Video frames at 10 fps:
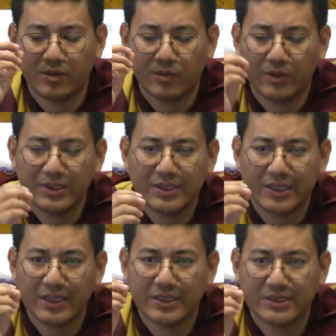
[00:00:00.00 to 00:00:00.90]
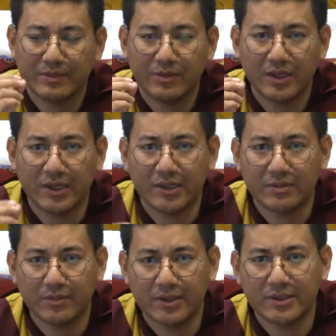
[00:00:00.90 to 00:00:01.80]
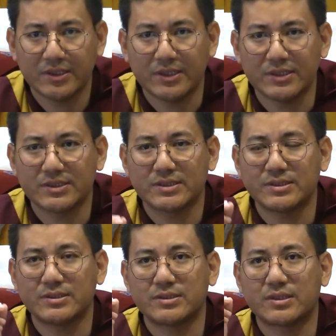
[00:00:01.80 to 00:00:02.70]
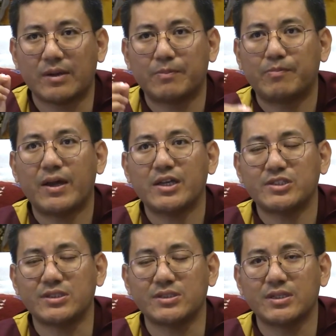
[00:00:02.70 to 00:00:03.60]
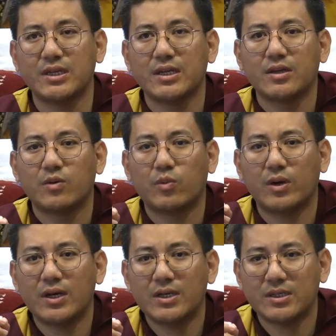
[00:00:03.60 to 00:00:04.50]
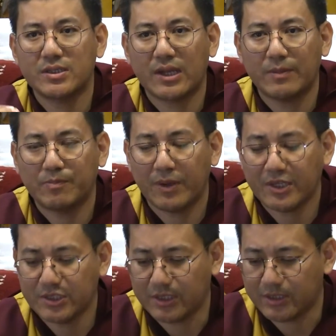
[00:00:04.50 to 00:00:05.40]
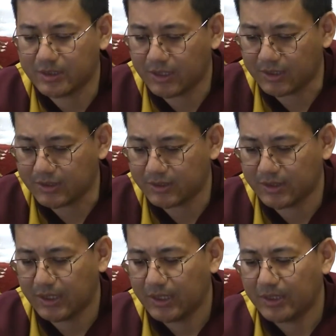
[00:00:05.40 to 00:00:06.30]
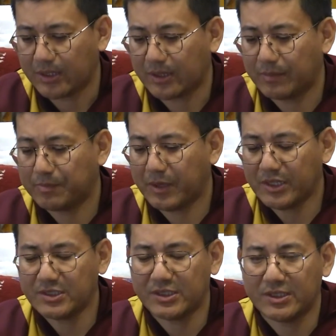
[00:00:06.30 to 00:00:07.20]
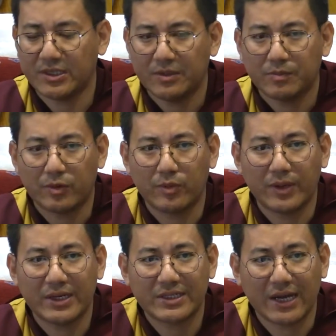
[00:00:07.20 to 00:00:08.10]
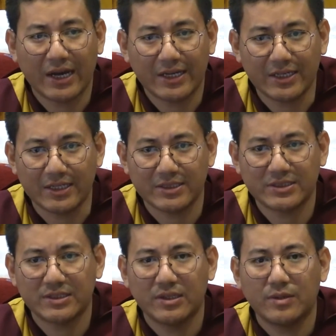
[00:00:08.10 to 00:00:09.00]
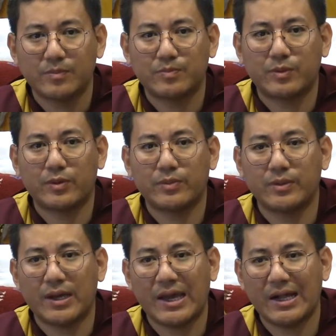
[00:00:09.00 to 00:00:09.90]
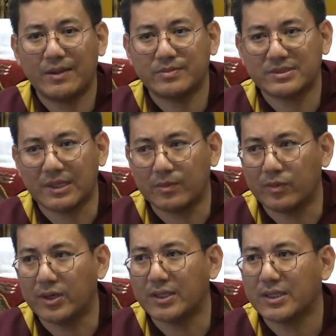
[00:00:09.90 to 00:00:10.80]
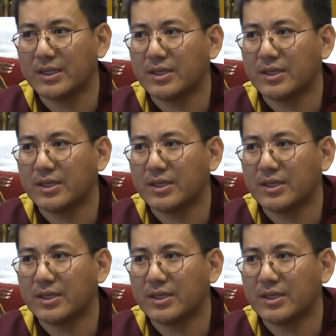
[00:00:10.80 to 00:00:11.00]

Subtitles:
one thing similar in mother is compassion. What compassion does? The compassion provide kindness, help someone.